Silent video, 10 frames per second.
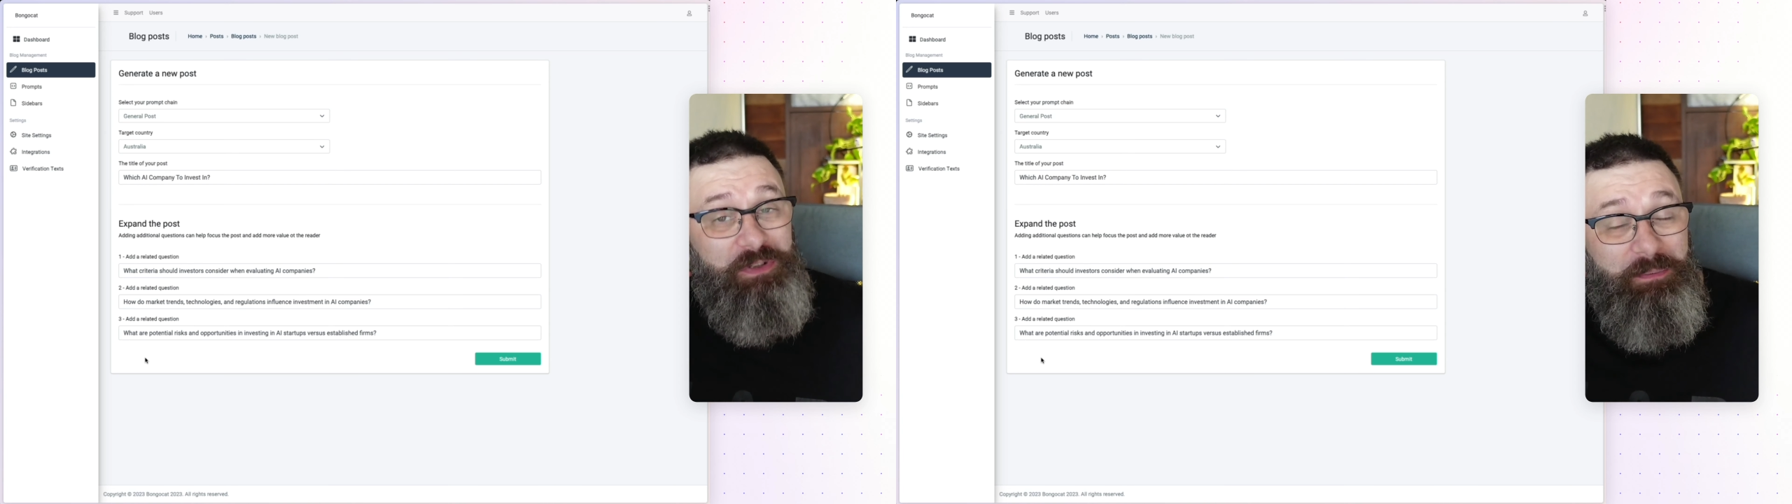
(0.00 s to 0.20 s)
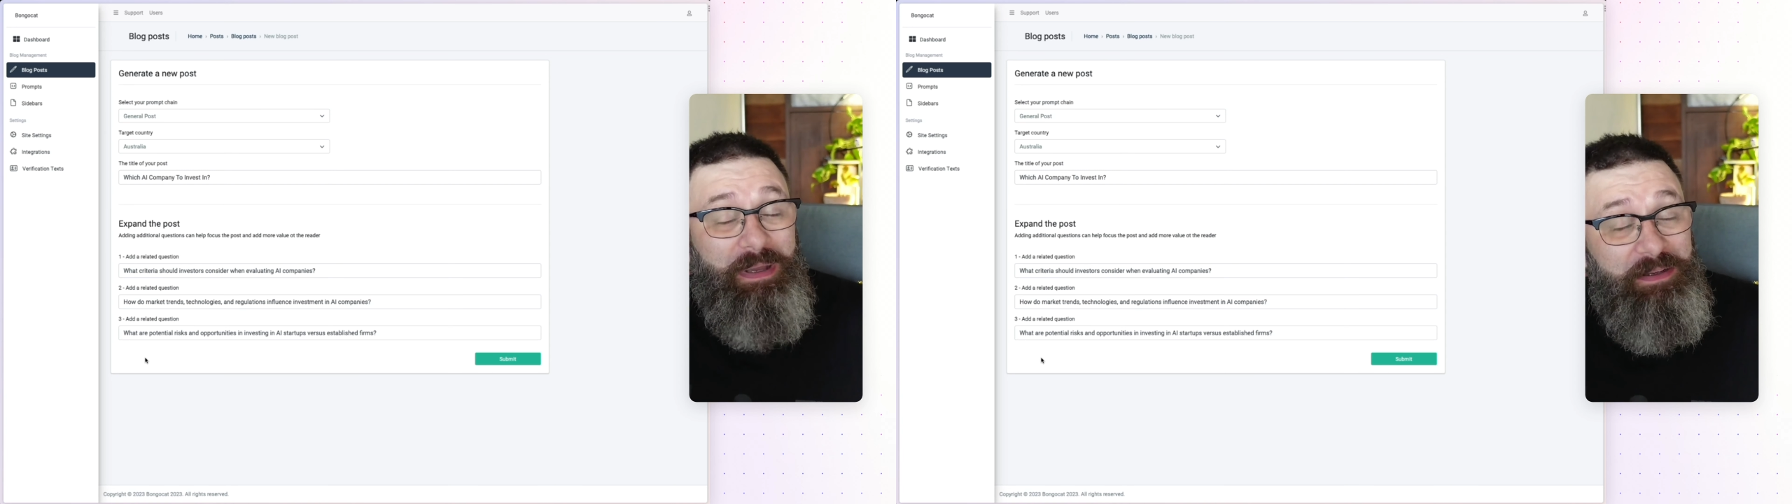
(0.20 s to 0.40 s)

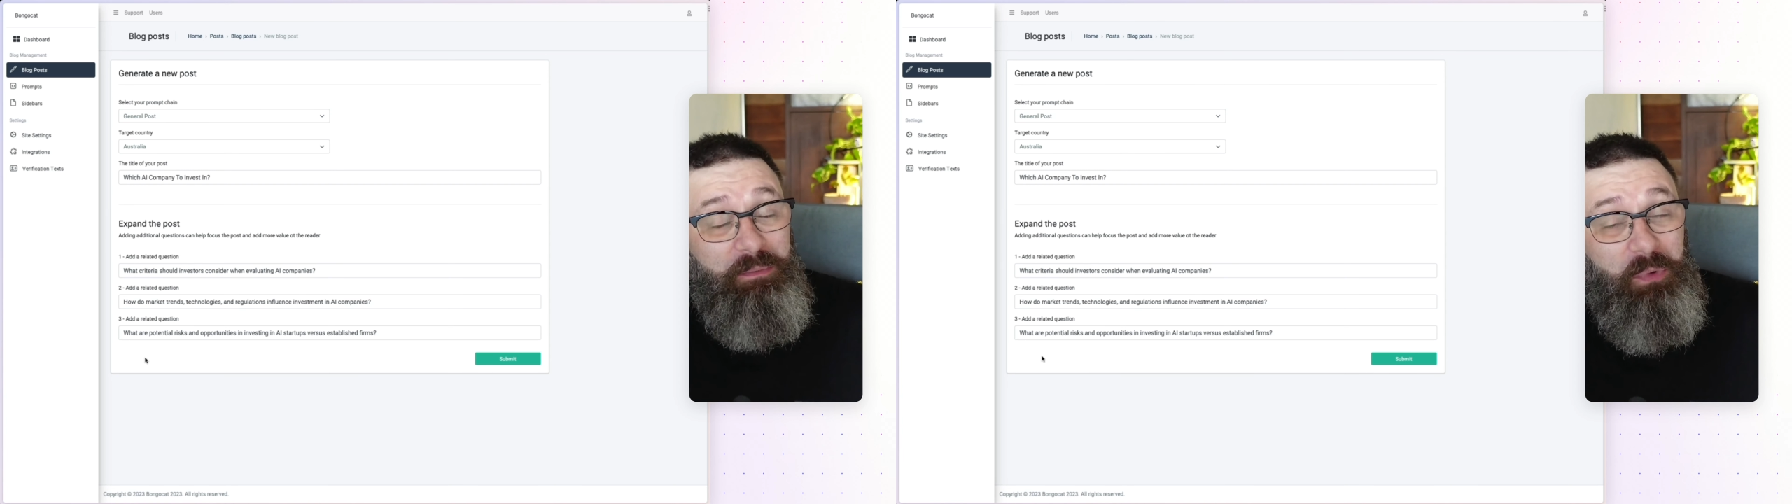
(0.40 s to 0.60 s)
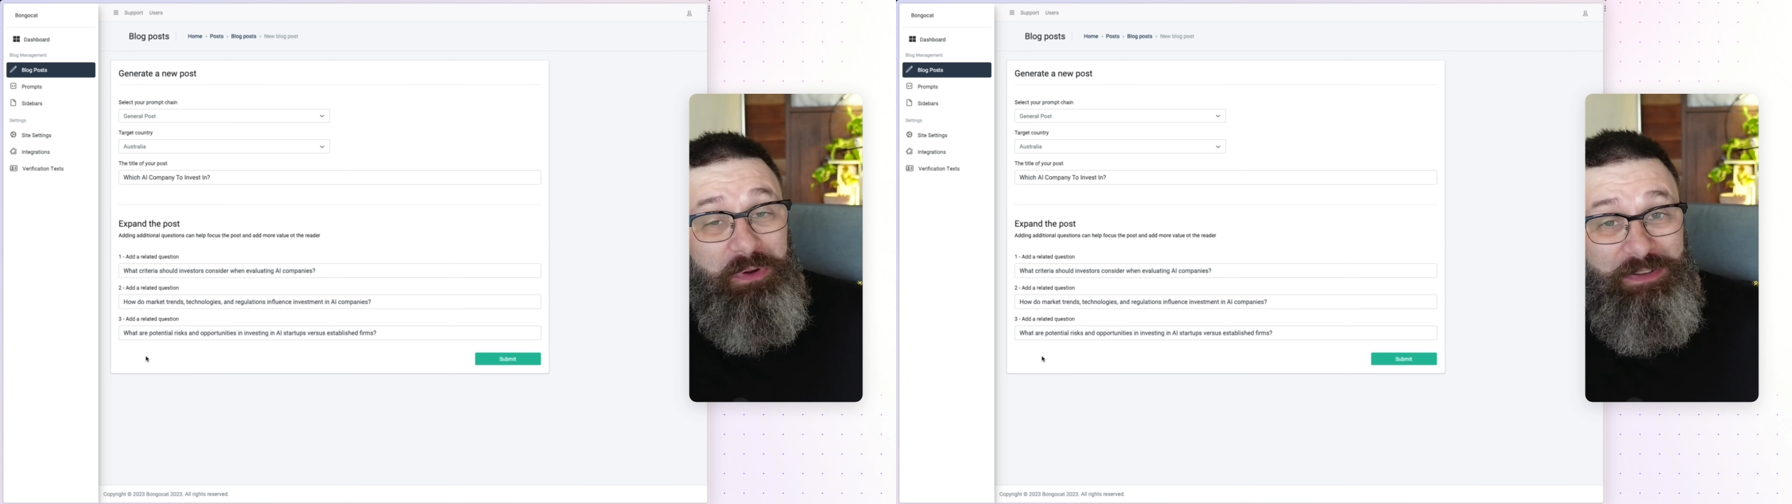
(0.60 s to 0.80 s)
and make it
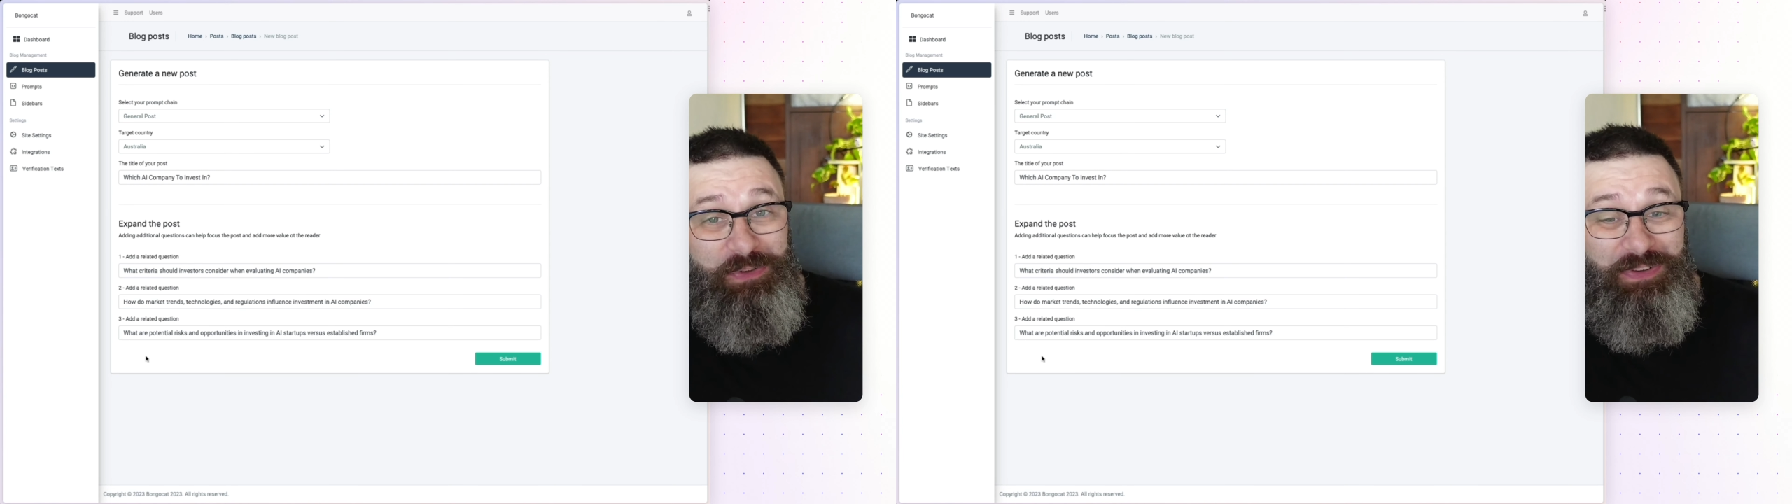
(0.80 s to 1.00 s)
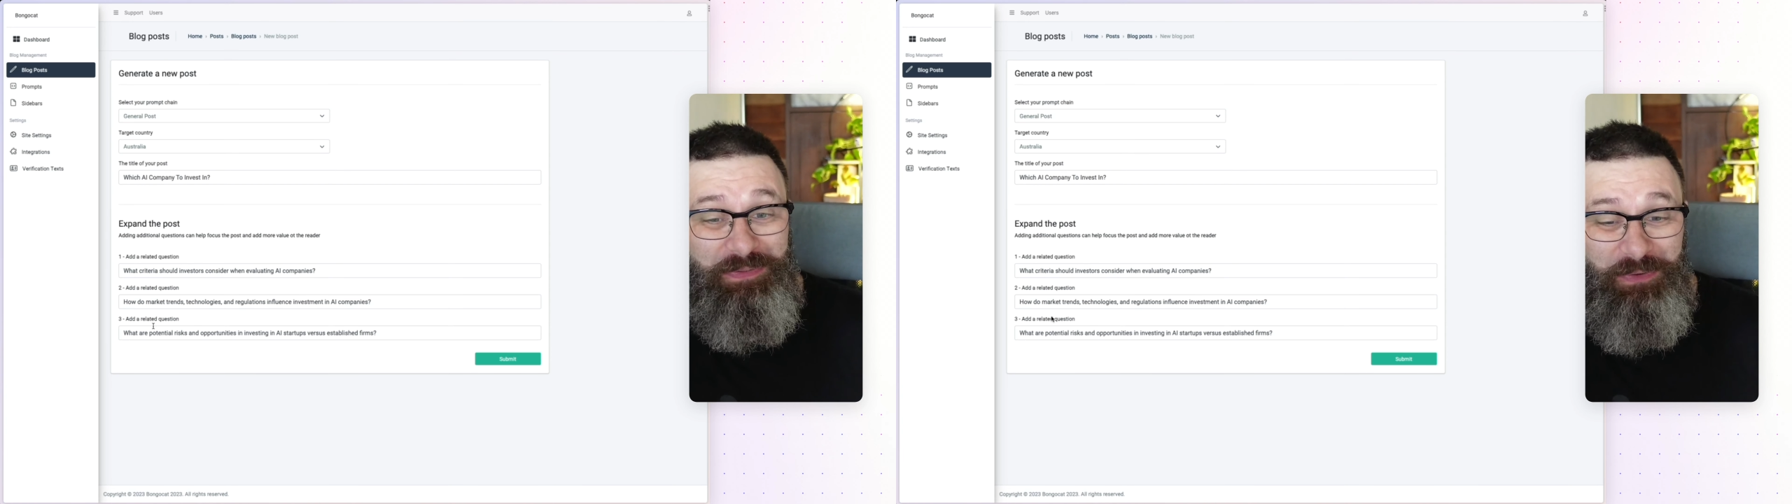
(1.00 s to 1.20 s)
more
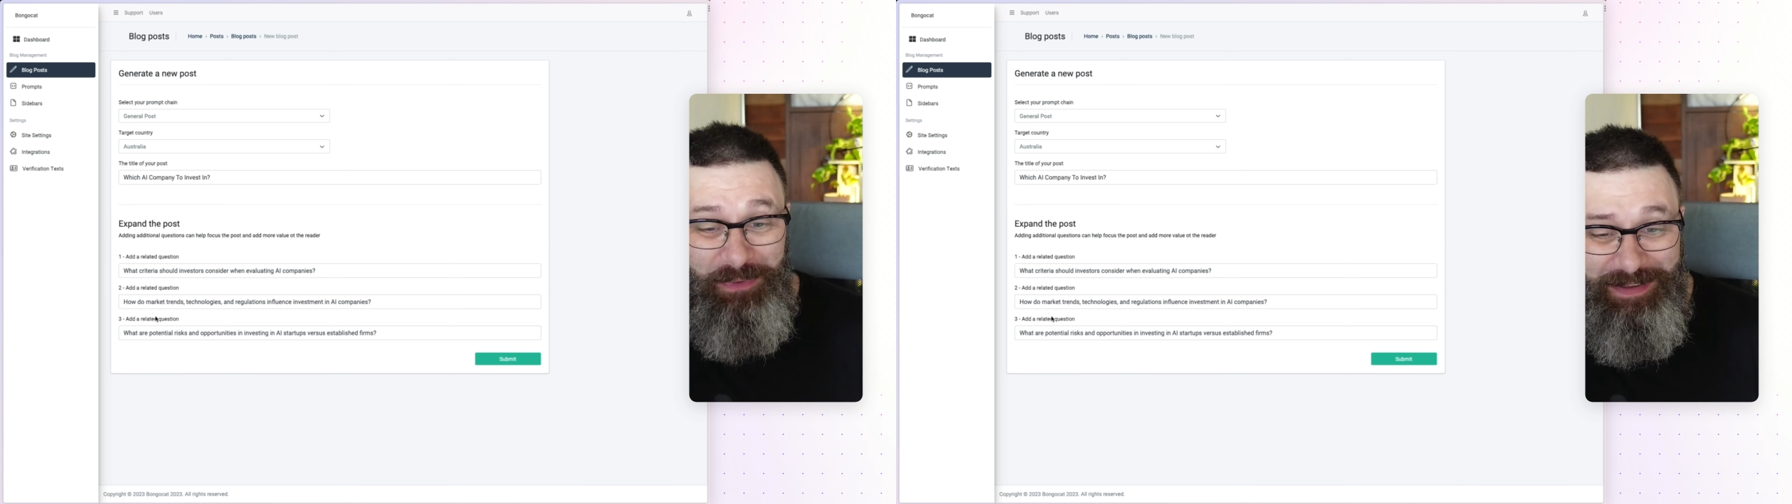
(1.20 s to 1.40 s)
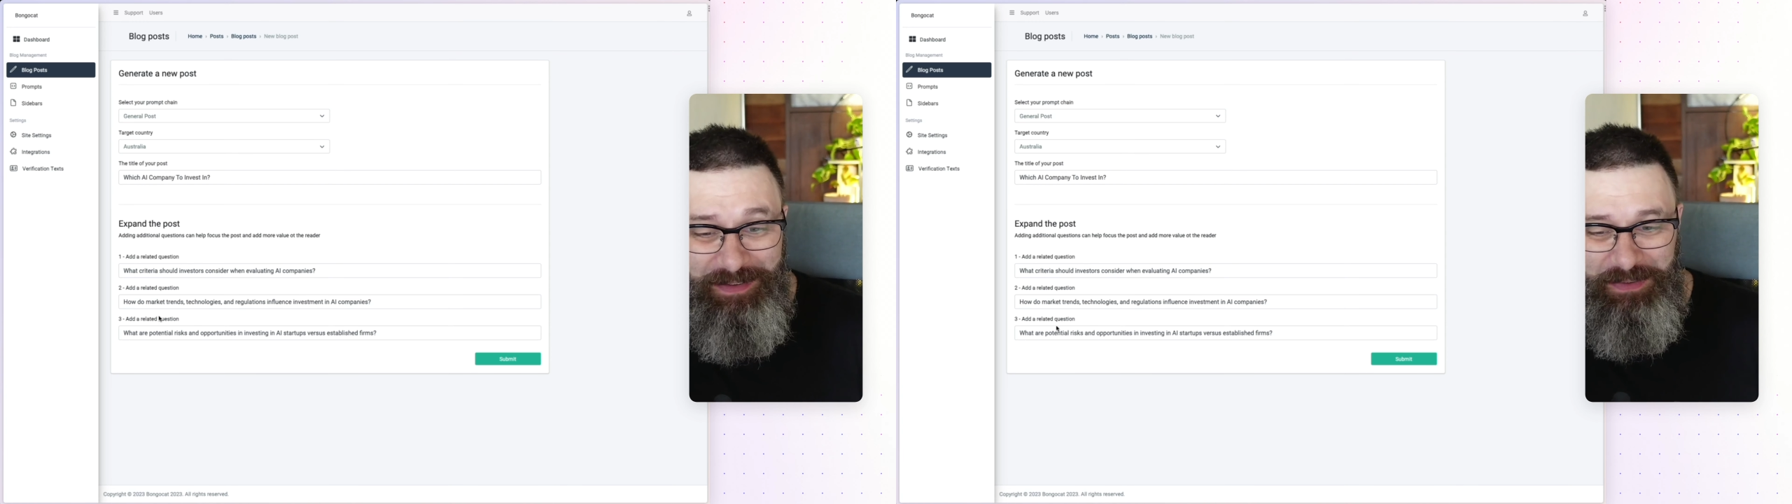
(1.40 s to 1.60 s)
interesting for
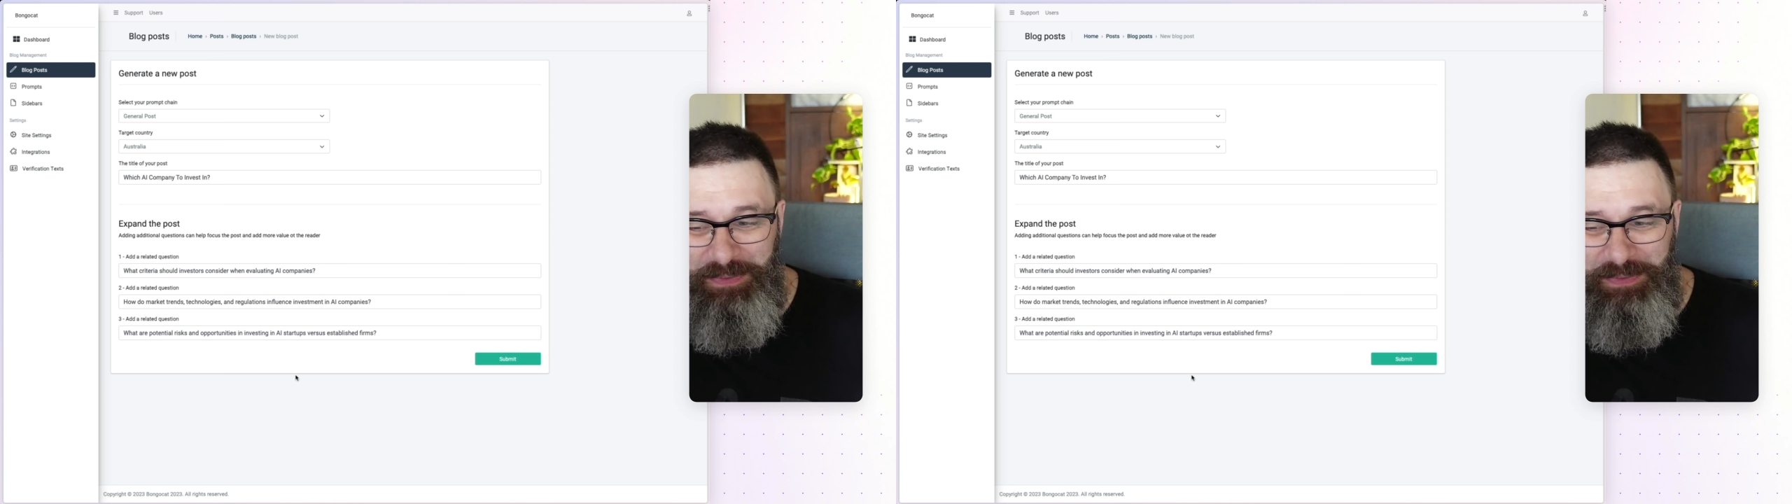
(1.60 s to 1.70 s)
readers,